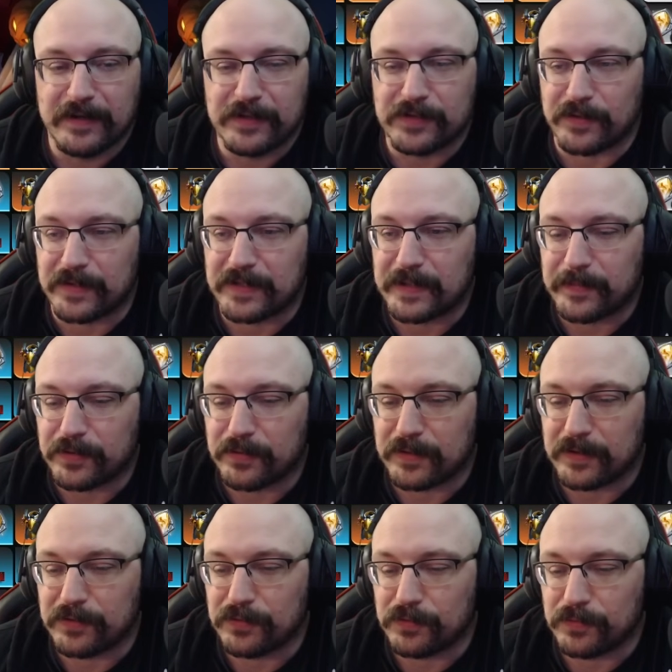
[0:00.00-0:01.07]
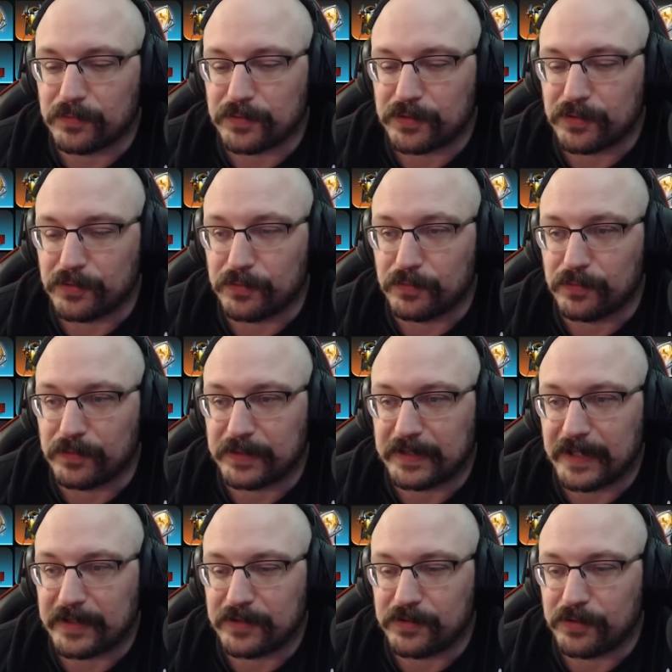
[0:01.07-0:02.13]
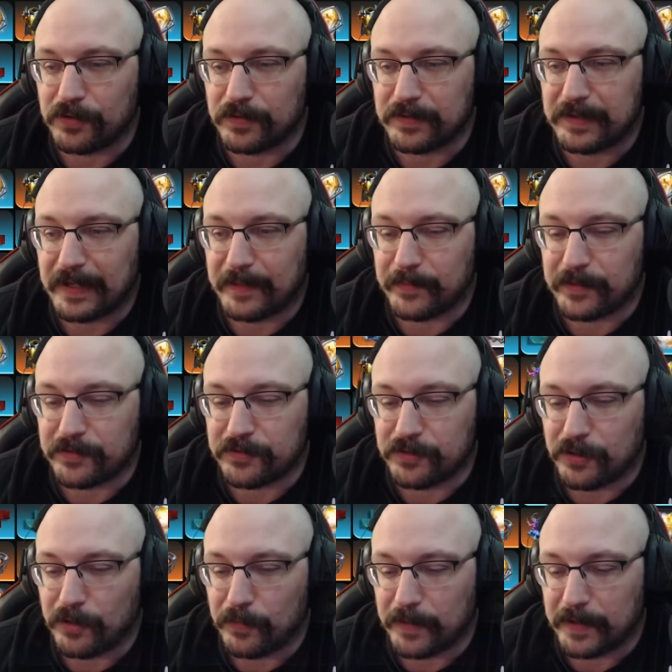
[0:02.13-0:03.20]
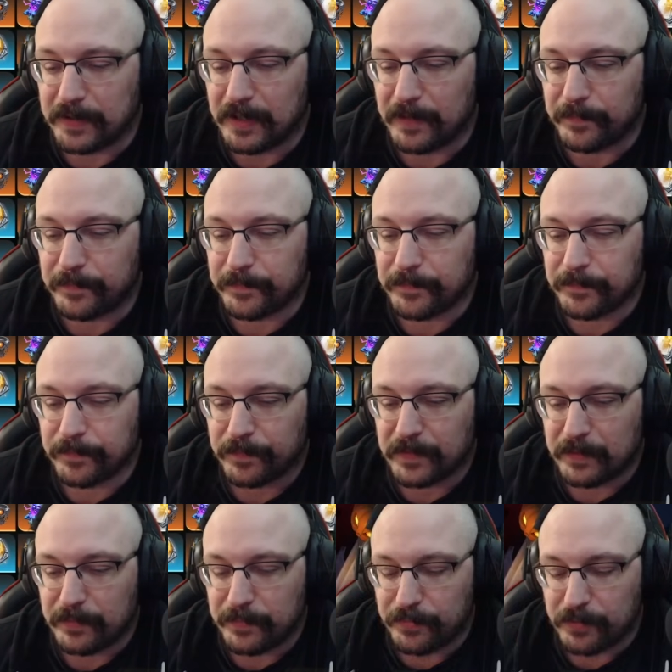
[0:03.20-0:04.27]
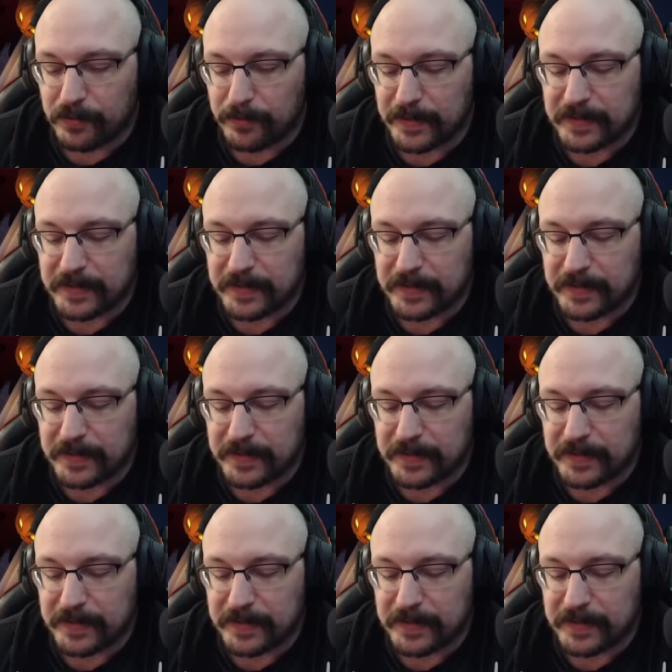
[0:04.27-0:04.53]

So there's something you can do to get your damage going up. Put all my